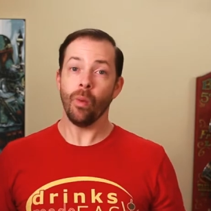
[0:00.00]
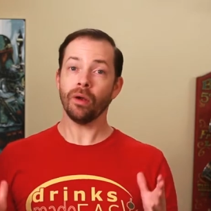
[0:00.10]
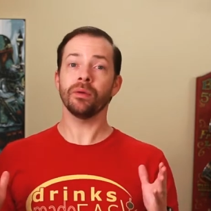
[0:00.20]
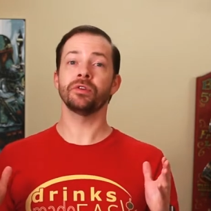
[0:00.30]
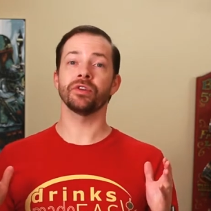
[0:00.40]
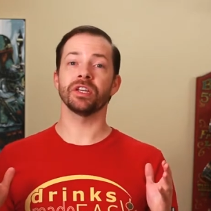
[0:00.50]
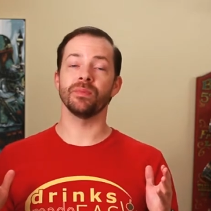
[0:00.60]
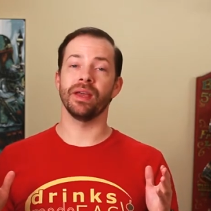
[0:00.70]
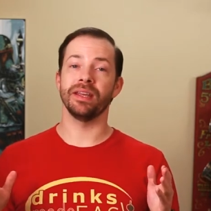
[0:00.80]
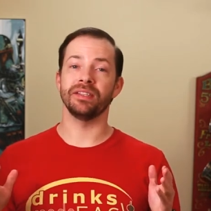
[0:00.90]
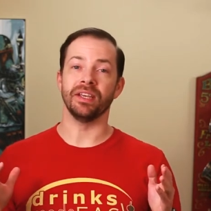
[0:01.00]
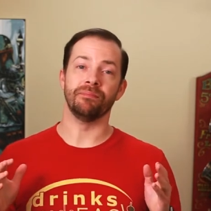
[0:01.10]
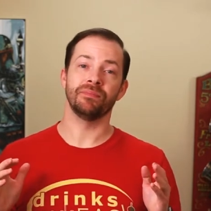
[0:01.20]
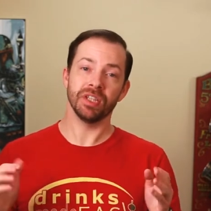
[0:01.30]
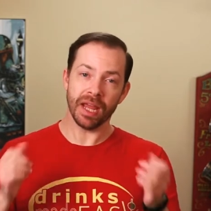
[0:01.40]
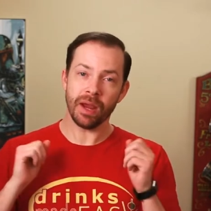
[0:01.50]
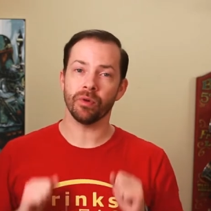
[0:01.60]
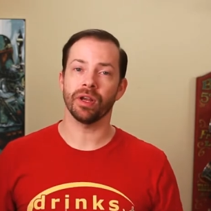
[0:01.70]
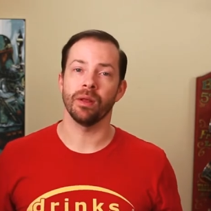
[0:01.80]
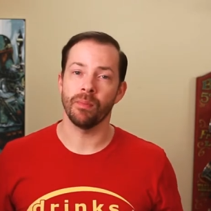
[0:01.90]
Welcome to Drinks Made Easy. Today
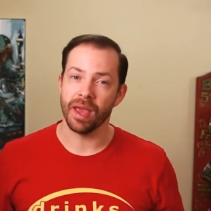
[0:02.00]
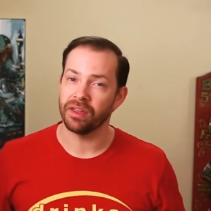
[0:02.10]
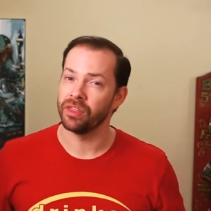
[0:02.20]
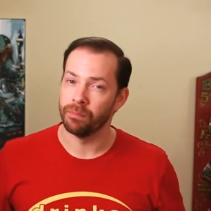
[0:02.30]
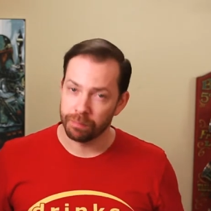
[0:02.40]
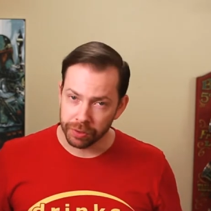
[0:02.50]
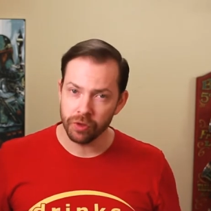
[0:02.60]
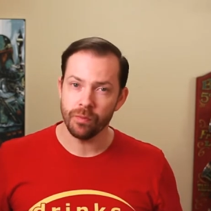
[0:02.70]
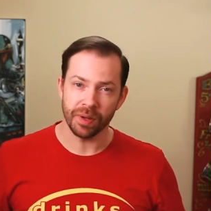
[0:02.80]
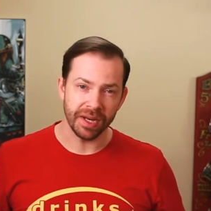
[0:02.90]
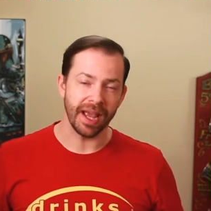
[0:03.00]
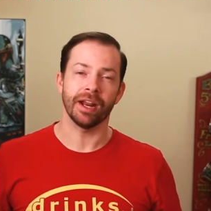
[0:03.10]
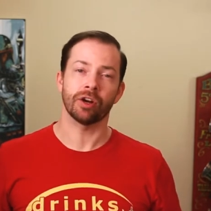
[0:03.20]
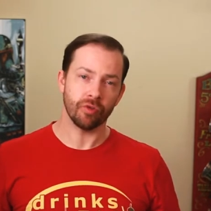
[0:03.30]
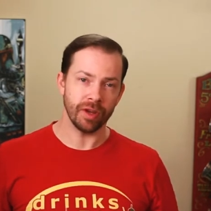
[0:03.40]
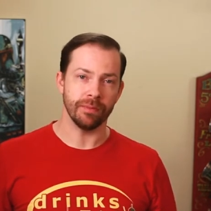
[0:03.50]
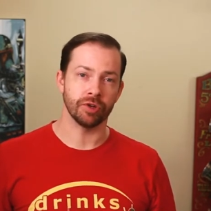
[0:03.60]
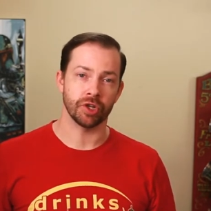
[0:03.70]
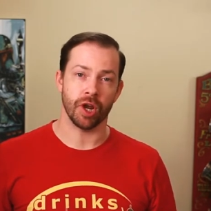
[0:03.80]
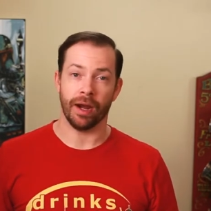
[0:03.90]
we're going to make the Blue Banana Cream
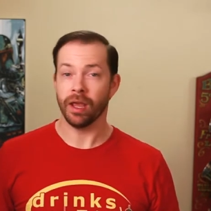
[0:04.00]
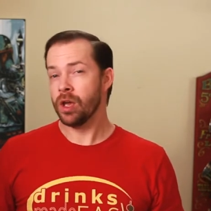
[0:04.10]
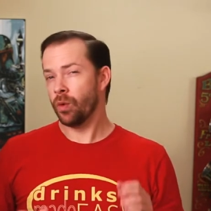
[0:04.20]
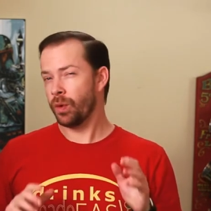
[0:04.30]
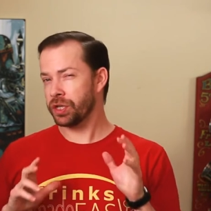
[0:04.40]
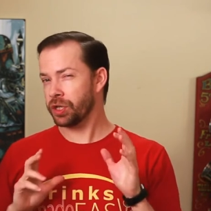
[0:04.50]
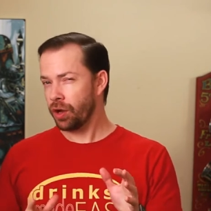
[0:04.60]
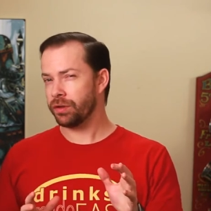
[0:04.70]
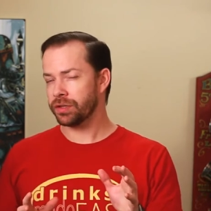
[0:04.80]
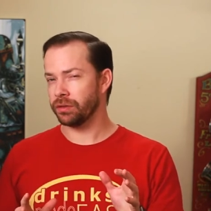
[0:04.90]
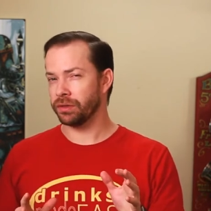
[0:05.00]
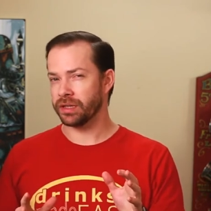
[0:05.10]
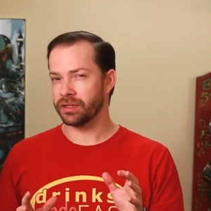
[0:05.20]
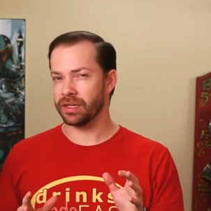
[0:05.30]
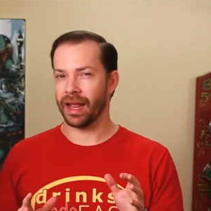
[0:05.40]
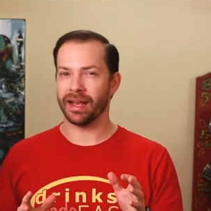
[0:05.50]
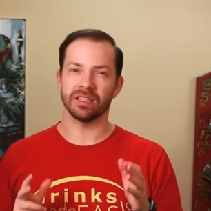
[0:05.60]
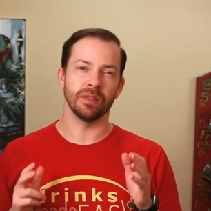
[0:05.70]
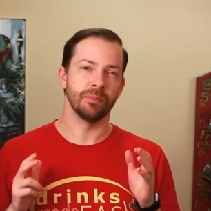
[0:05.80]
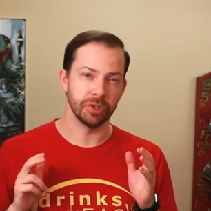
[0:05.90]
Shot, which is also listed as
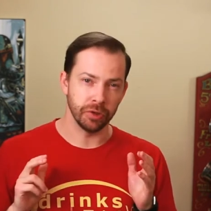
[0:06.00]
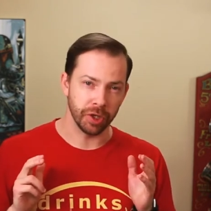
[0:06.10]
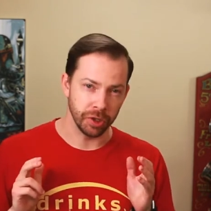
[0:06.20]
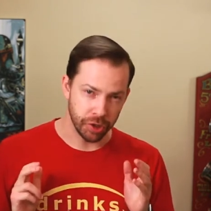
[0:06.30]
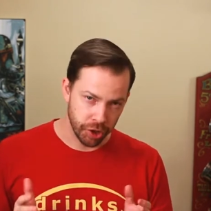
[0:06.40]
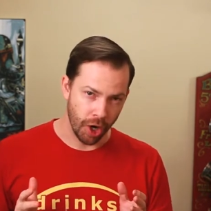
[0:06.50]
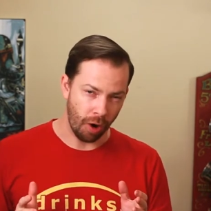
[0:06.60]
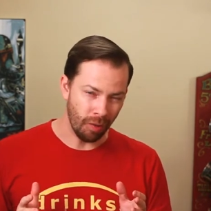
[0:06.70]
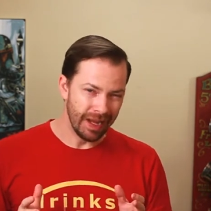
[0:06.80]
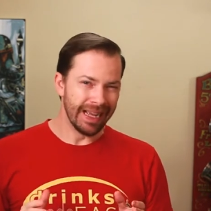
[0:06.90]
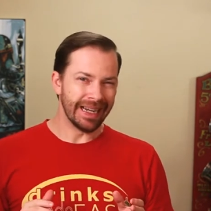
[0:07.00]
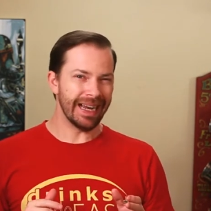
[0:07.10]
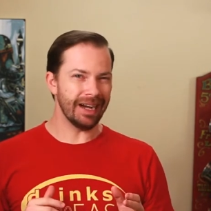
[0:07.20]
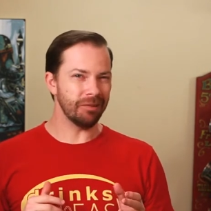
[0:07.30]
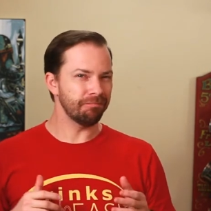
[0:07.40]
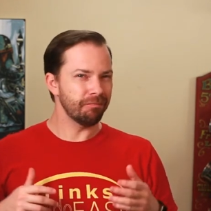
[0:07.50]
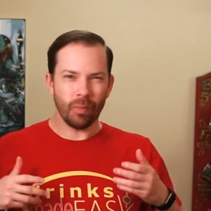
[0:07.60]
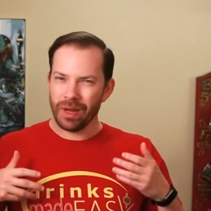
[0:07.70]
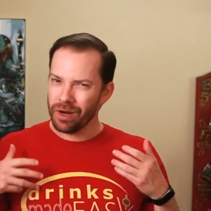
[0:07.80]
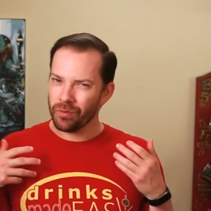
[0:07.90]
the Bazooka Joe. Now,
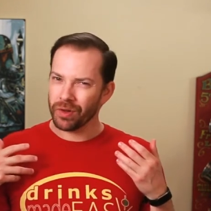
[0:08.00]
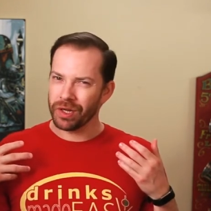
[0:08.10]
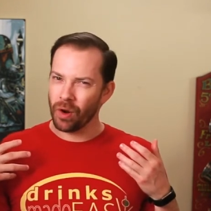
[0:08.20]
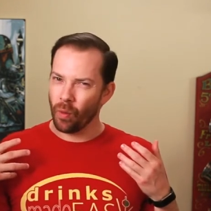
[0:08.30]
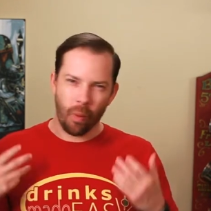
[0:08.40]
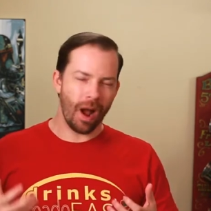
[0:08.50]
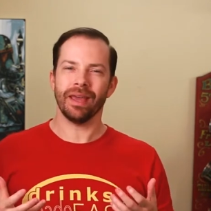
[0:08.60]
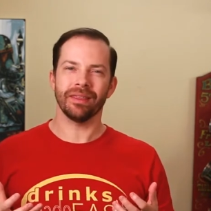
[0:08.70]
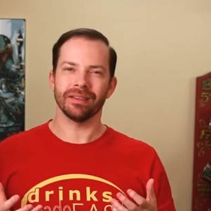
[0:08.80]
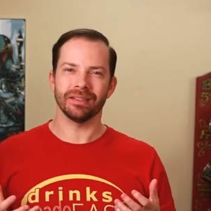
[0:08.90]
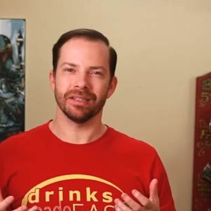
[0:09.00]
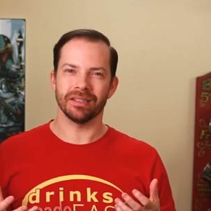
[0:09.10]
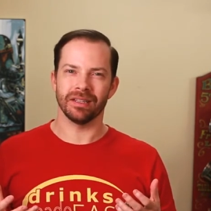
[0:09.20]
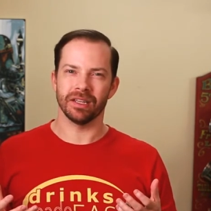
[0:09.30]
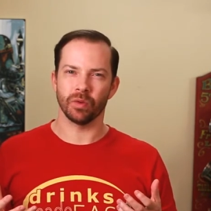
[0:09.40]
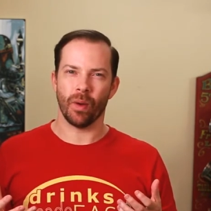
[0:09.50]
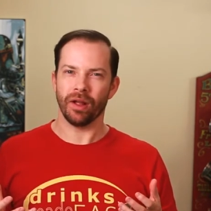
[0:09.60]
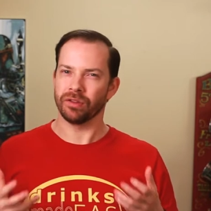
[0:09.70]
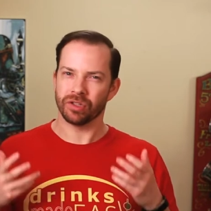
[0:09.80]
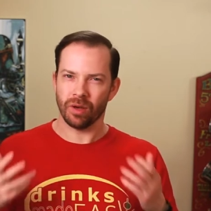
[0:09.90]
we don't really know why this listed this way
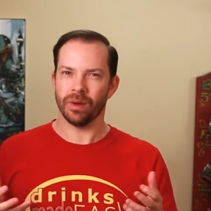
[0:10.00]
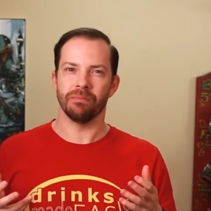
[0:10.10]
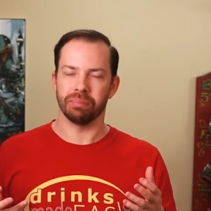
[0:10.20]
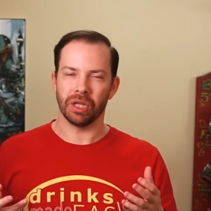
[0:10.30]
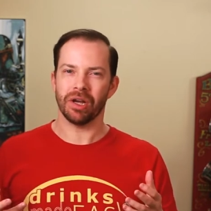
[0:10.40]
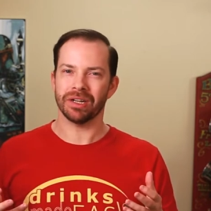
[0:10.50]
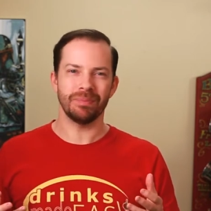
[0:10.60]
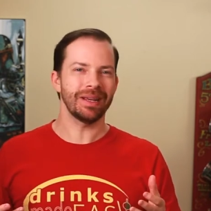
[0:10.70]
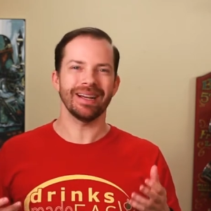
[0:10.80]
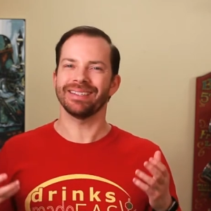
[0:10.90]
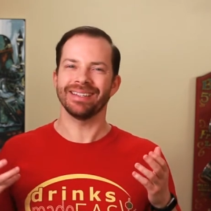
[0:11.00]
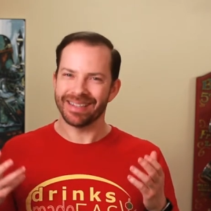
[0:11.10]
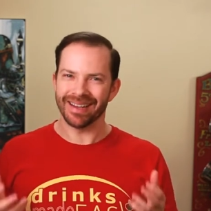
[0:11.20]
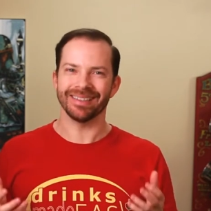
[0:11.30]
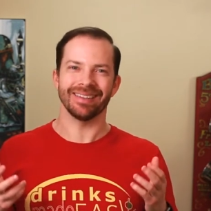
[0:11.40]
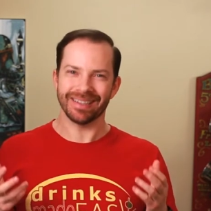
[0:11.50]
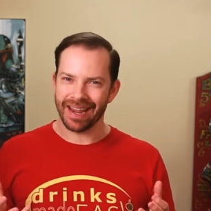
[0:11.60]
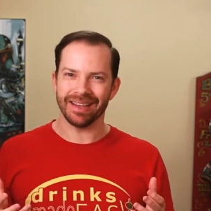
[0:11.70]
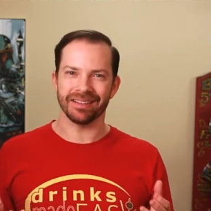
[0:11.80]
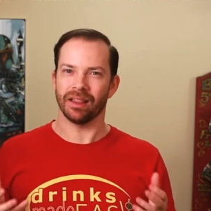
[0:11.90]
on so many blogs because it doesn't
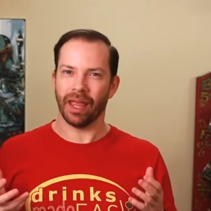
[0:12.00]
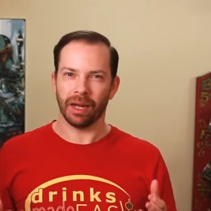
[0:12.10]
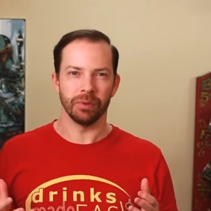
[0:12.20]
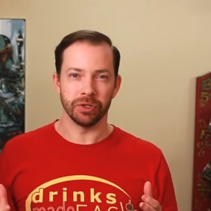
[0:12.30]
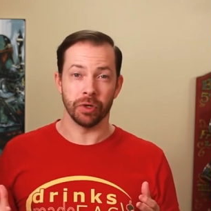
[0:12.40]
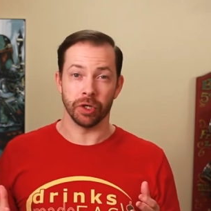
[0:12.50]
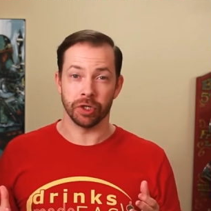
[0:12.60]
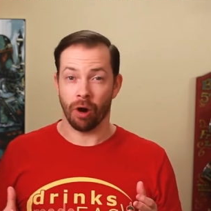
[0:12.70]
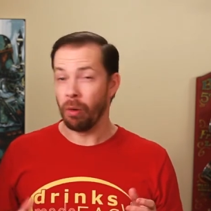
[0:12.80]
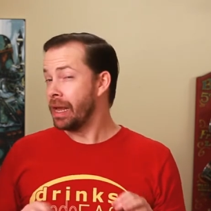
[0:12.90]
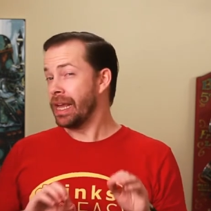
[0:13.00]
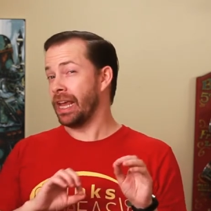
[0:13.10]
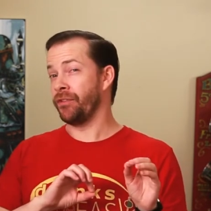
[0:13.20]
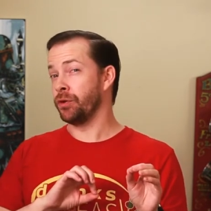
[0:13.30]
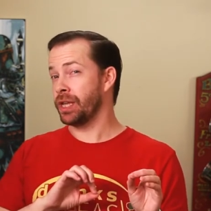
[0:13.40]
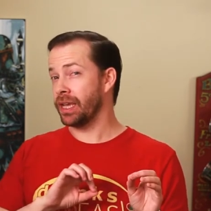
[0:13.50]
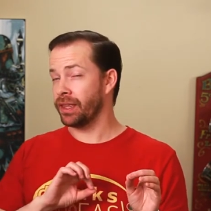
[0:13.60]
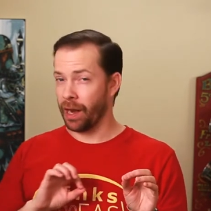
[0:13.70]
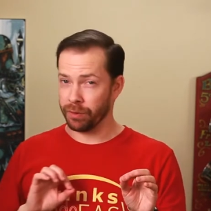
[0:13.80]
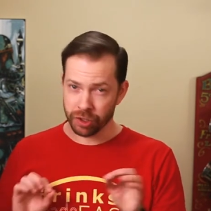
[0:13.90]
taste like Bazooka Joe. If you take
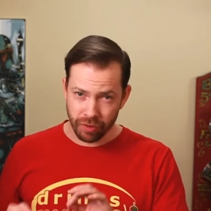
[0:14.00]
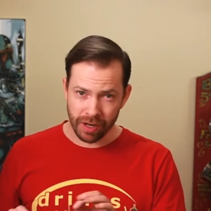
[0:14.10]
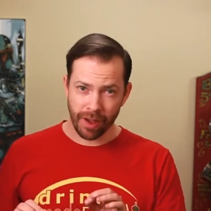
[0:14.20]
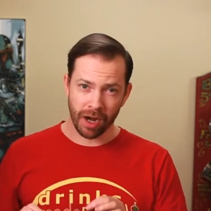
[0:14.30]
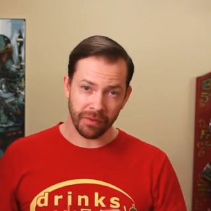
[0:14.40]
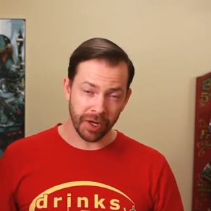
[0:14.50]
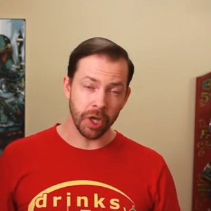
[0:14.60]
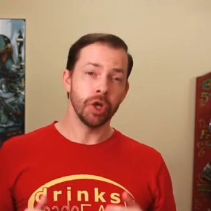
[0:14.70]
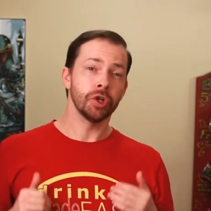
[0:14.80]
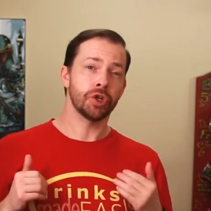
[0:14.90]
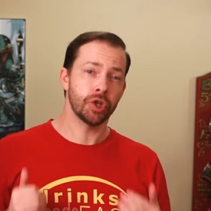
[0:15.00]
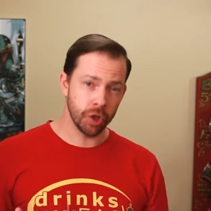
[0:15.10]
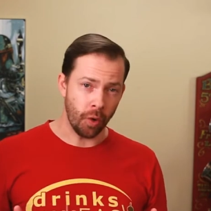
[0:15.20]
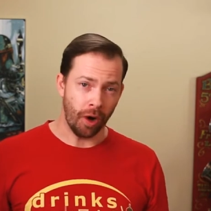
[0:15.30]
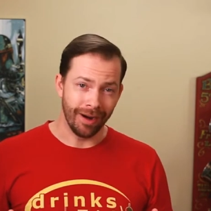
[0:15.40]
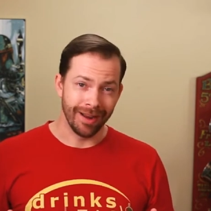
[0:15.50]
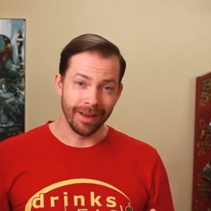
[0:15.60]
the Irish cream out of it, sure,